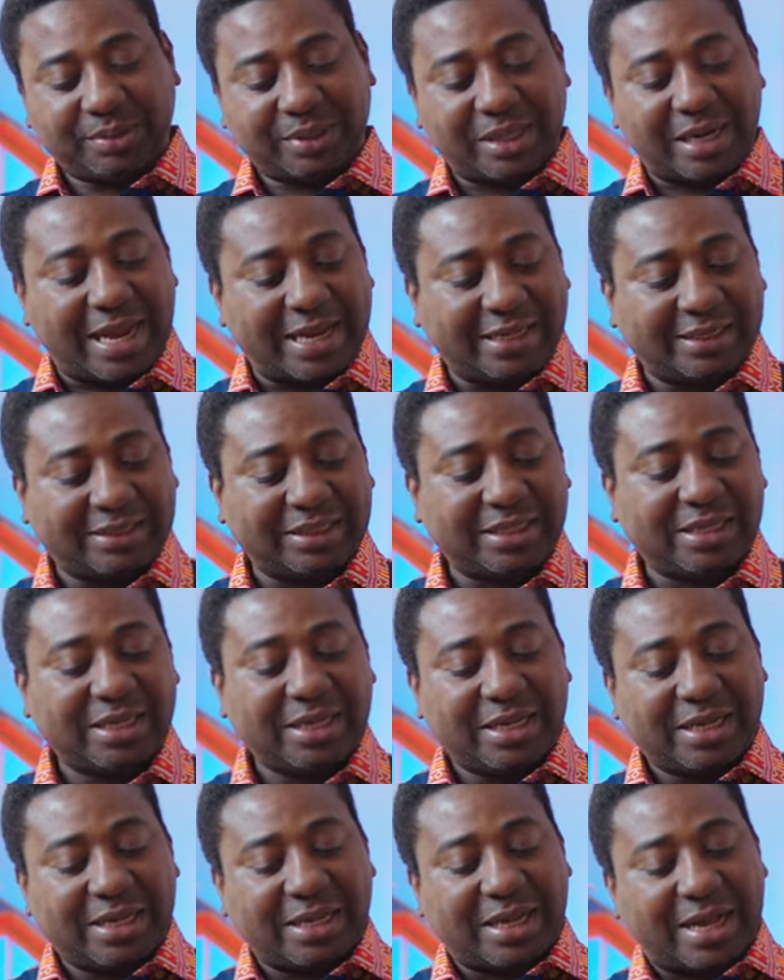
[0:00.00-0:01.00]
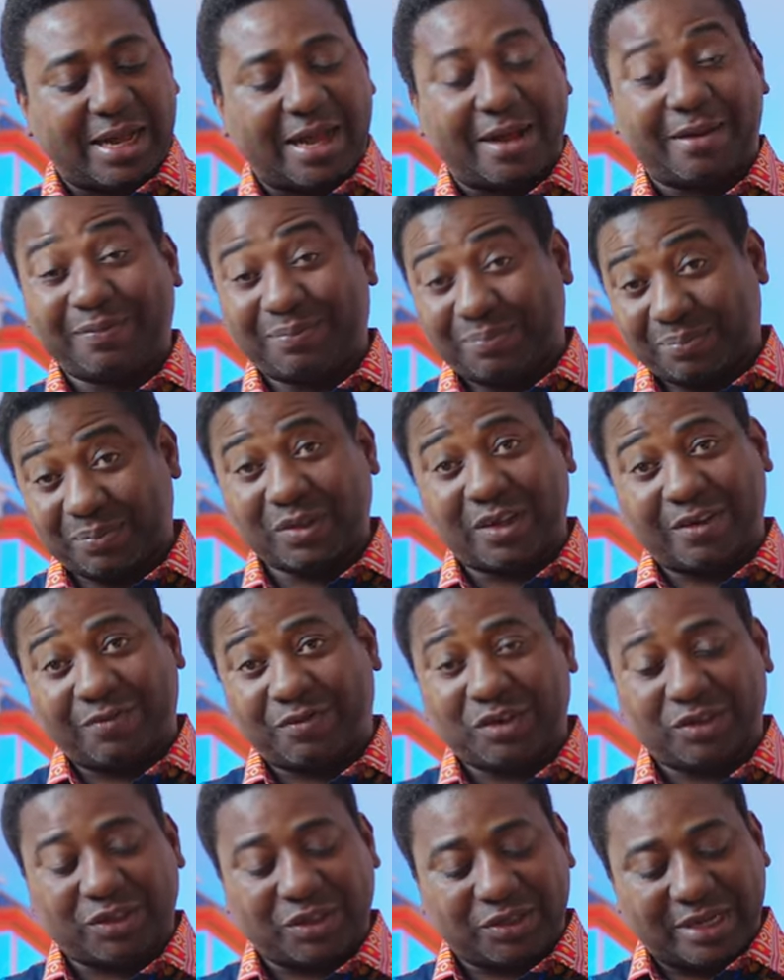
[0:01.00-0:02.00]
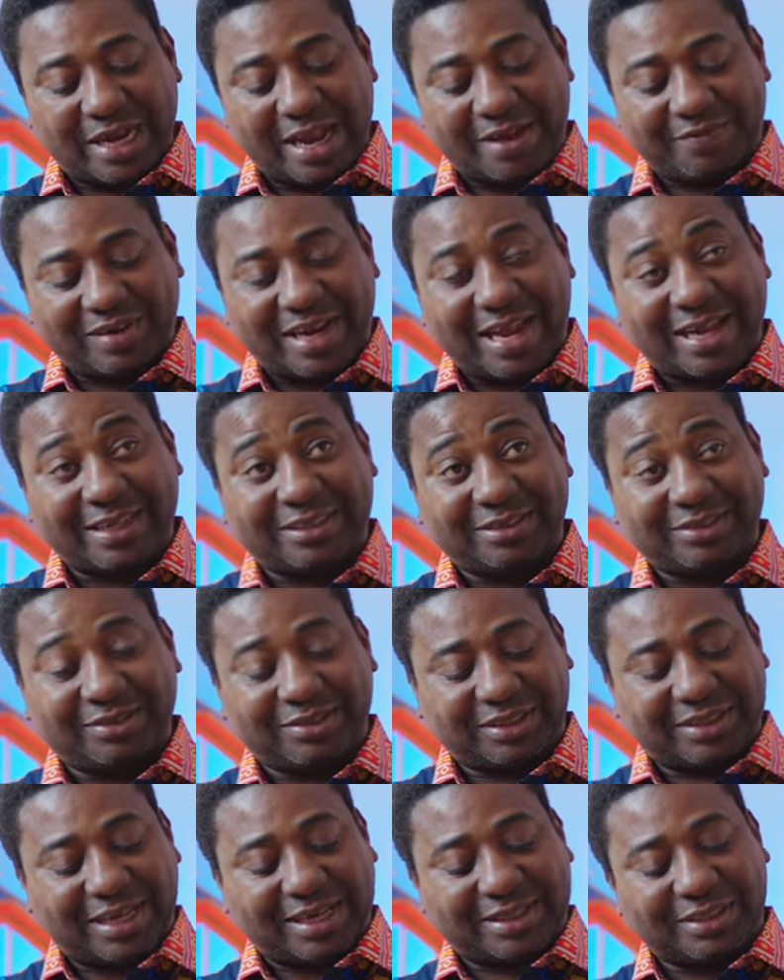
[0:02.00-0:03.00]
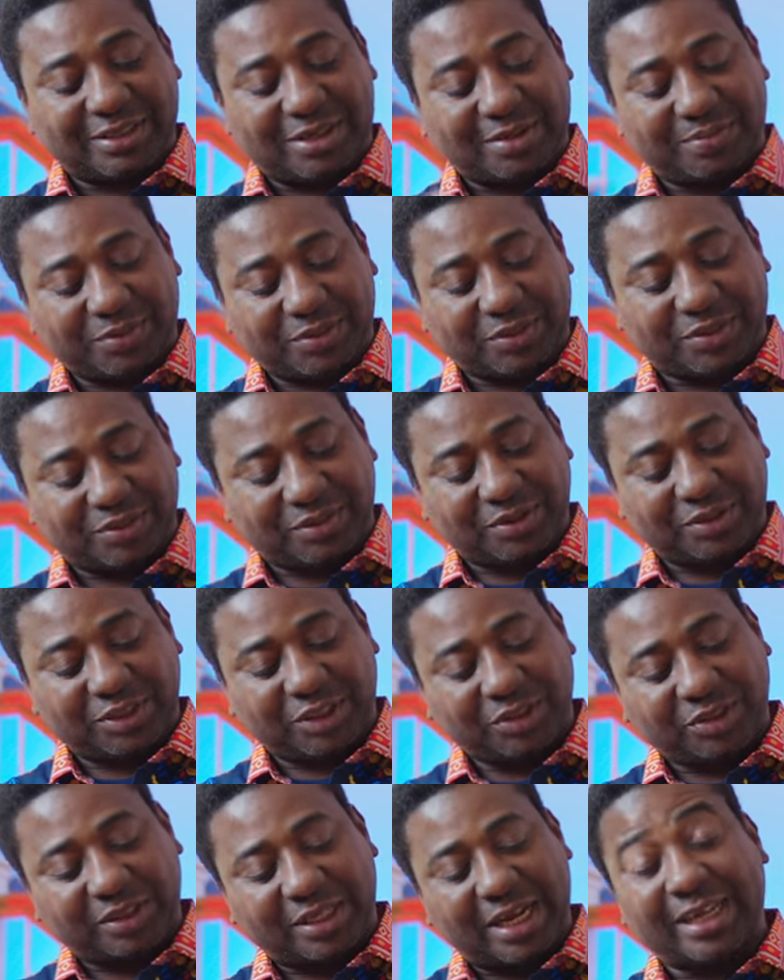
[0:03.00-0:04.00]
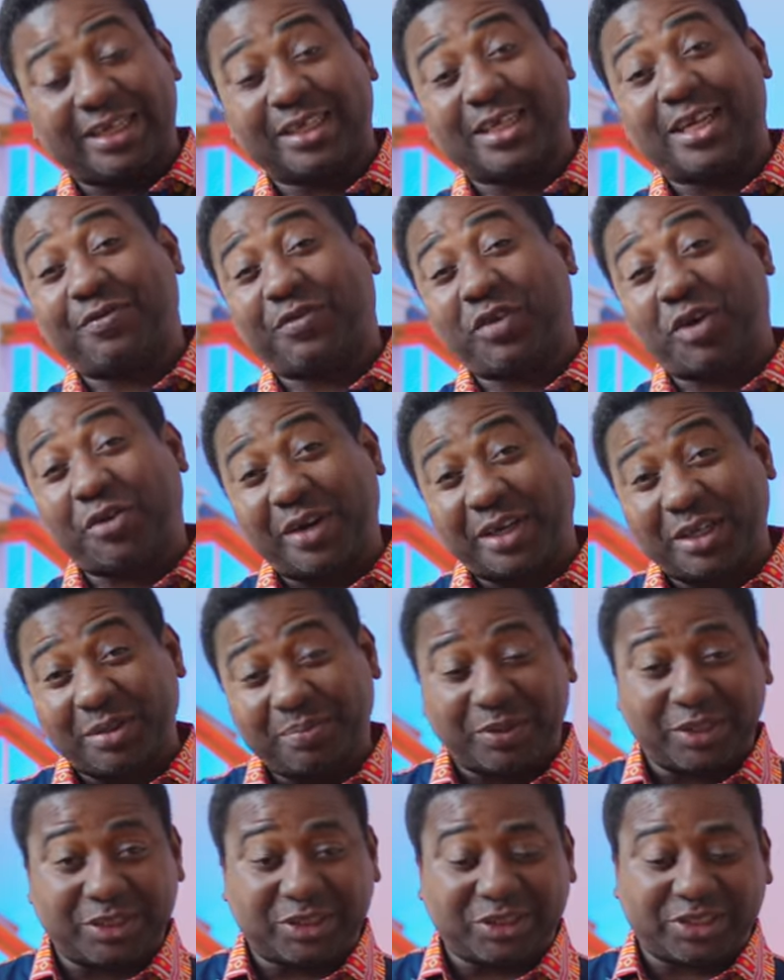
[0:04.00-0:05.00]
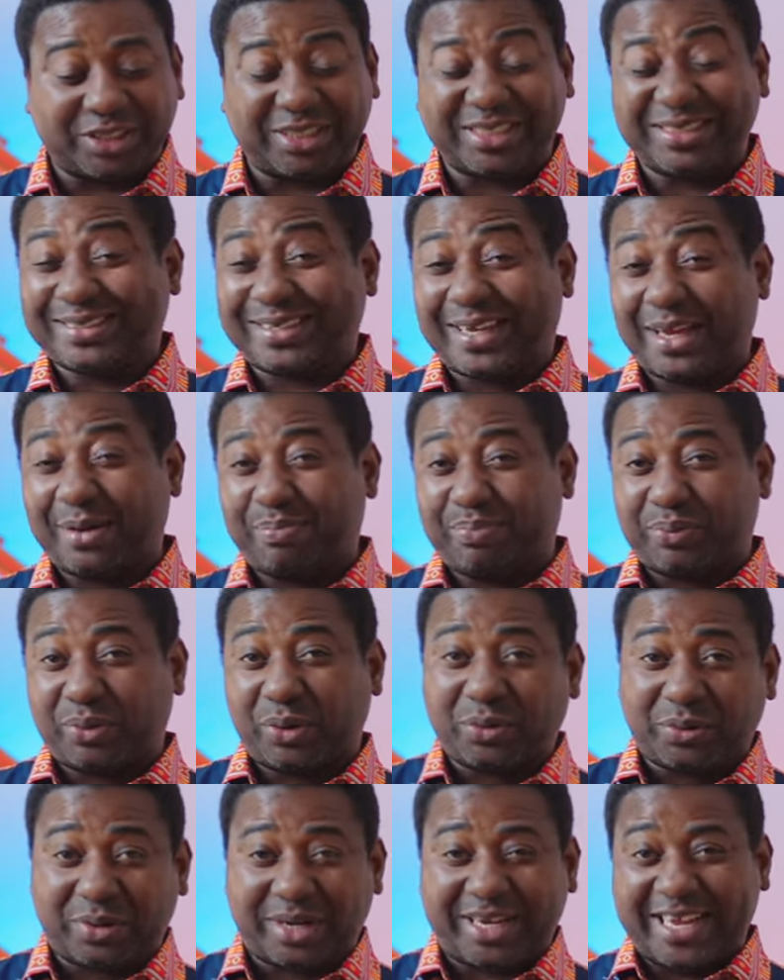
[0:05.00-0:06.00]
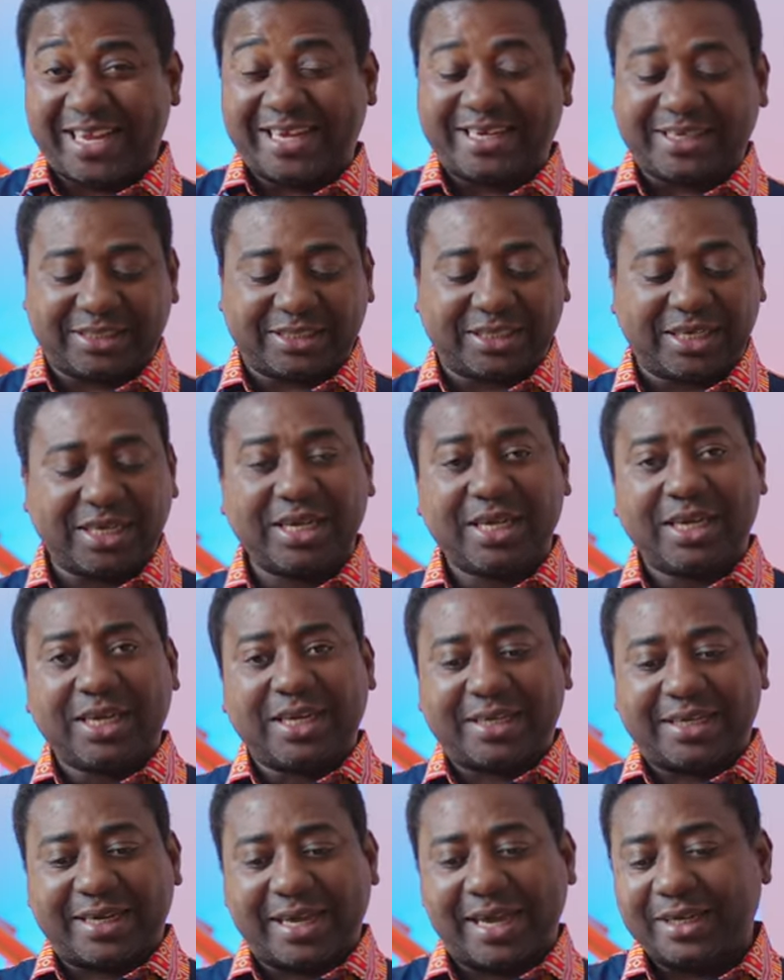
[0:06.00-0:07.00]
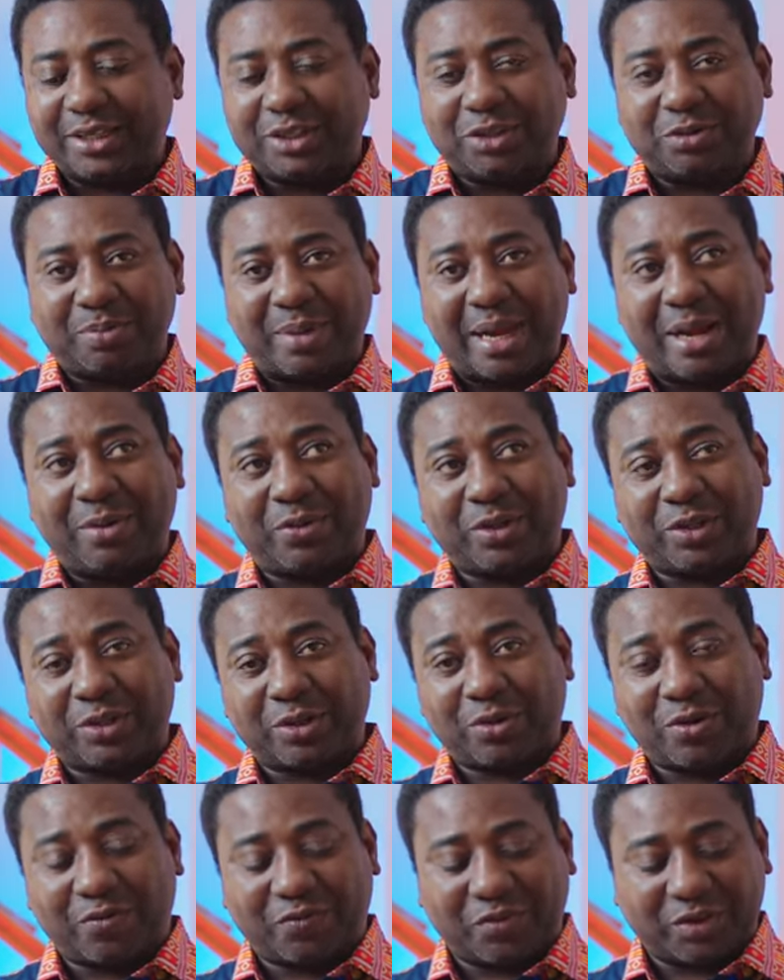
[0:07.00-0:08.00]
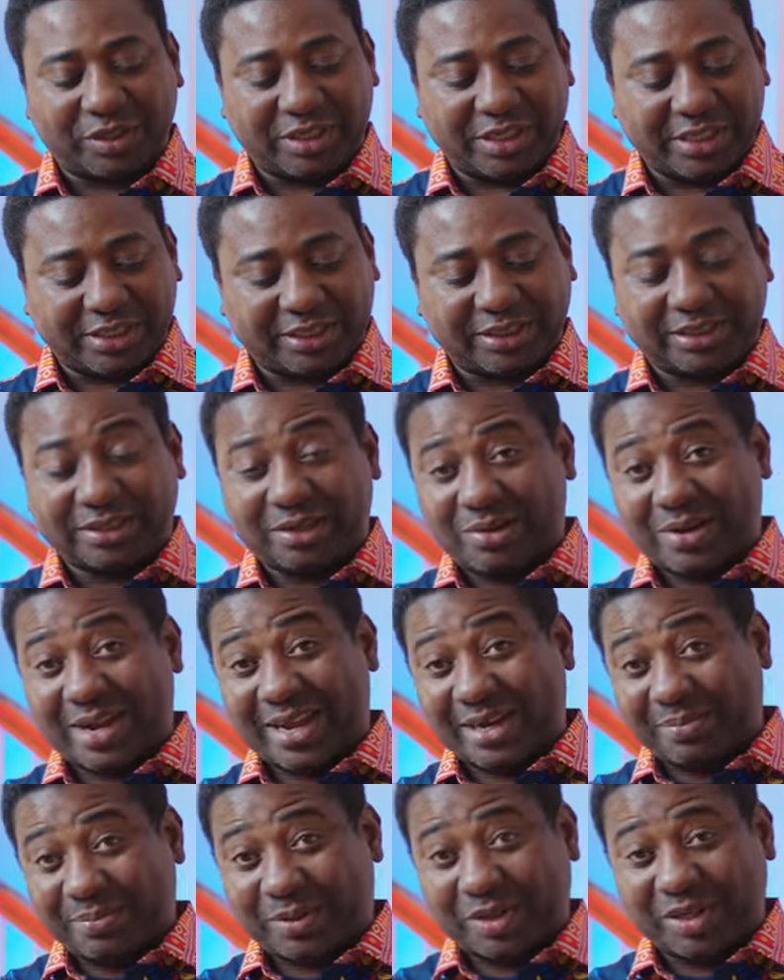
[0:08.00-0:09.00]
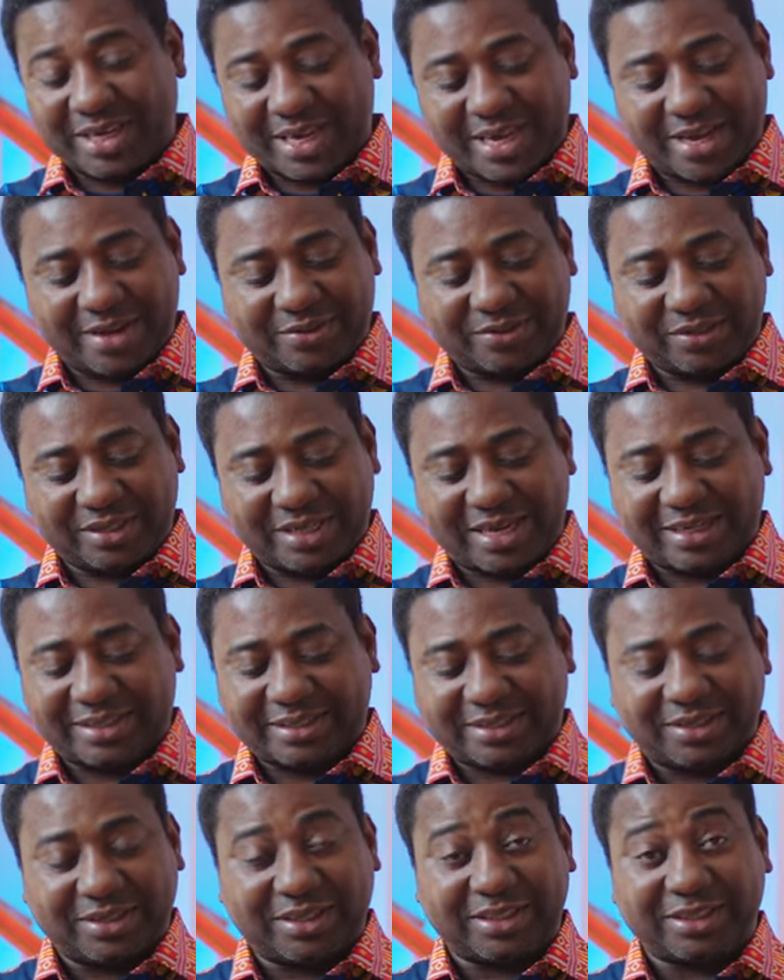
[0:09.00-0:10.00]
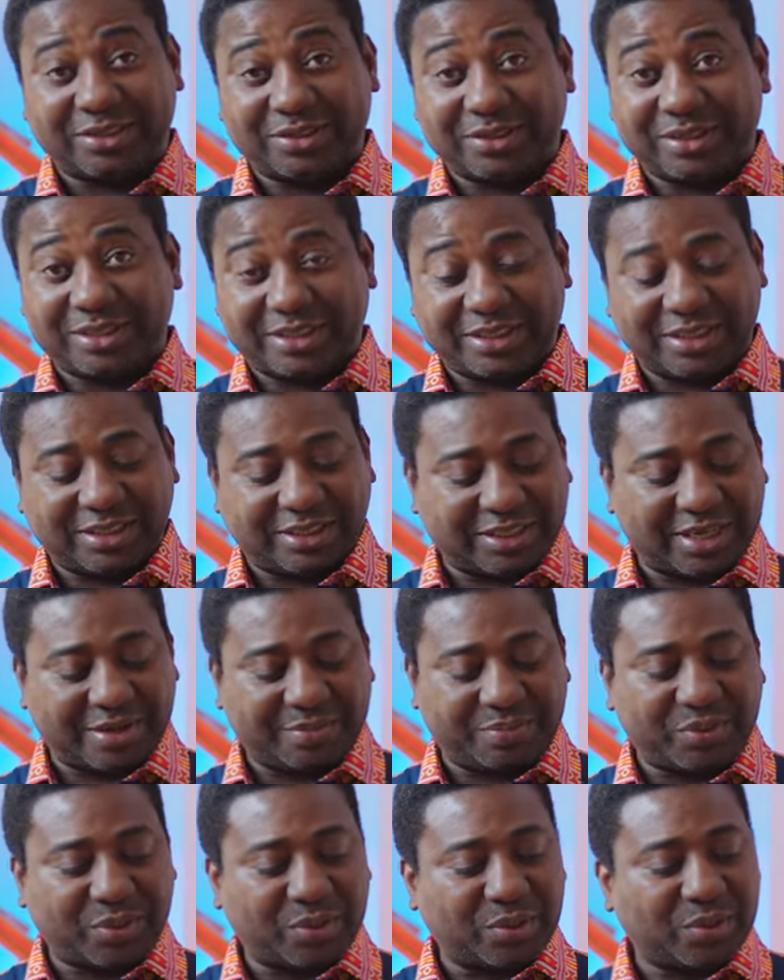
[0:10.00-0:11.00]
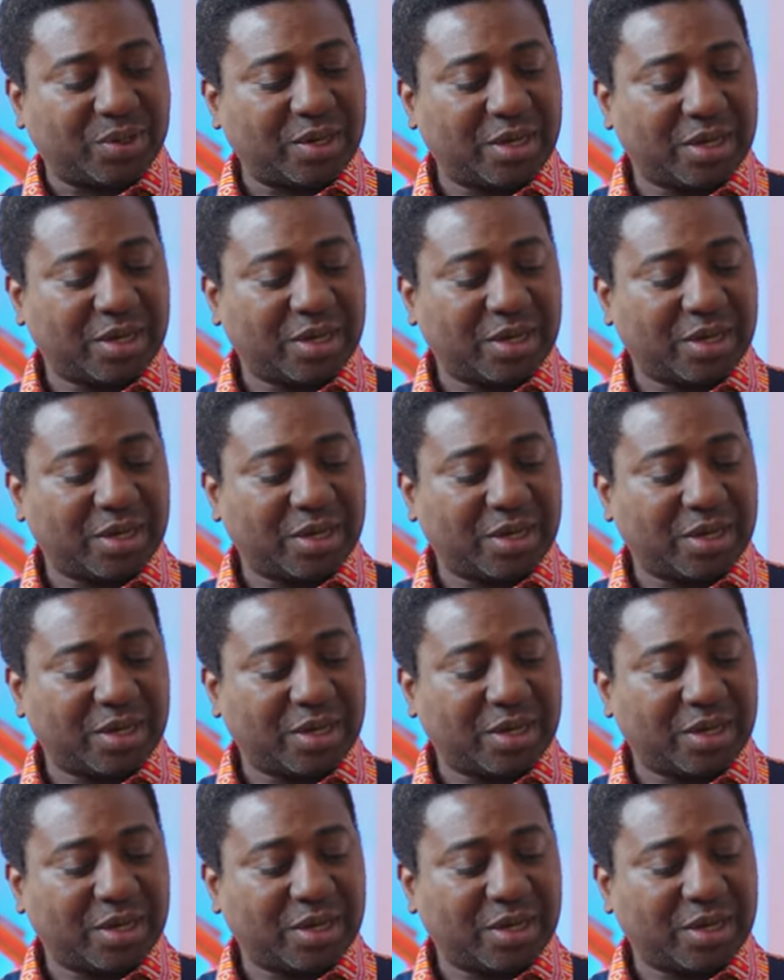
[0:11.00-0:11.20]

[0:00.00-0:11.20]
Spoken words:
light. If you don't have light, you're starting up, you could choose that. If you already bought your 6K Pro cage, then you might want to go for this, or anybody else that's not into the 6K Pro.